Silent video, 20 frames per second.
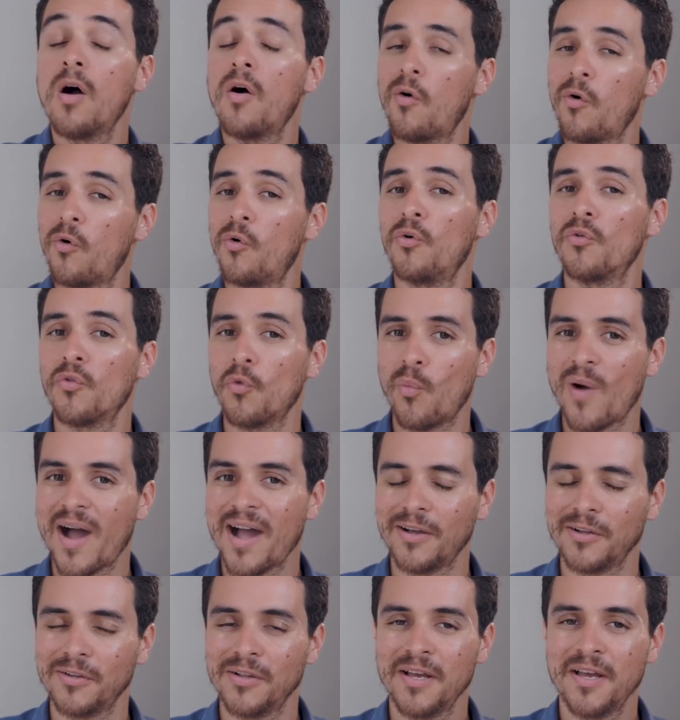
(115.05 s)
All the
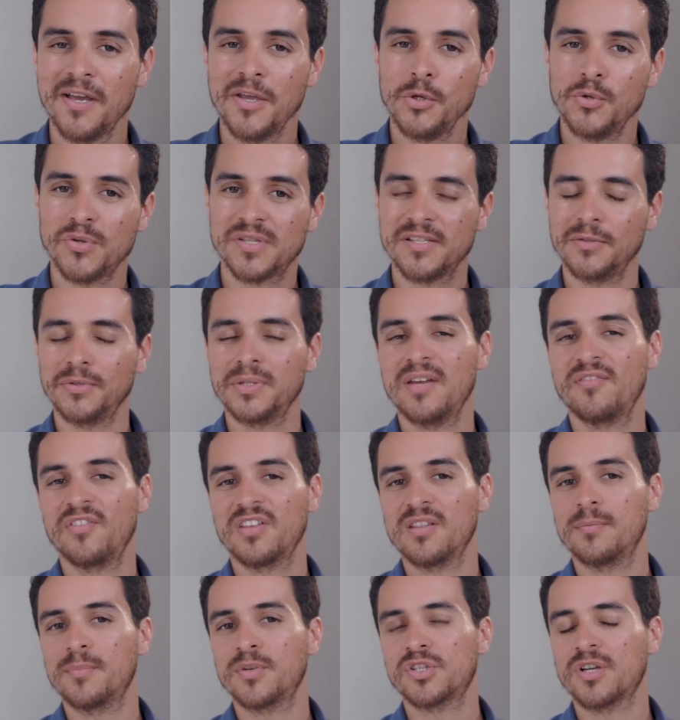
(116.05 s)
while, you're still giving
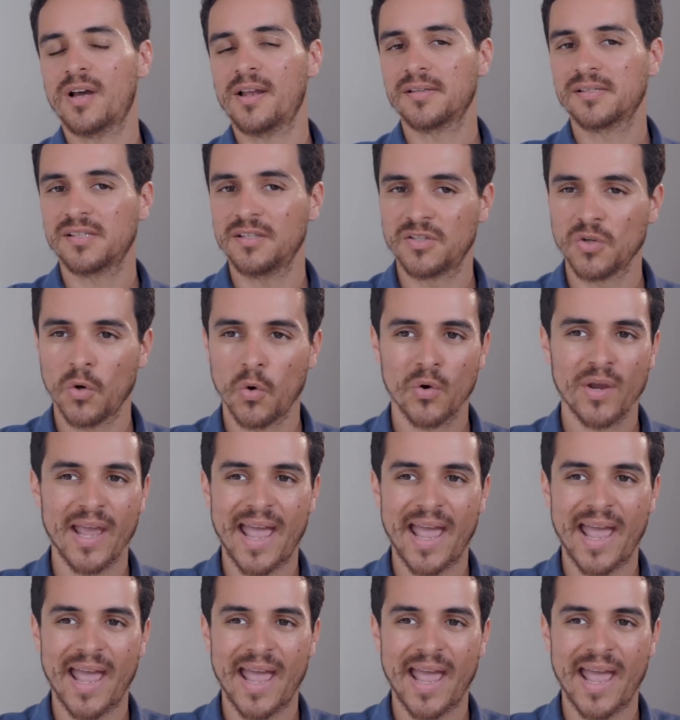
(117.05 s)
them a chance to talk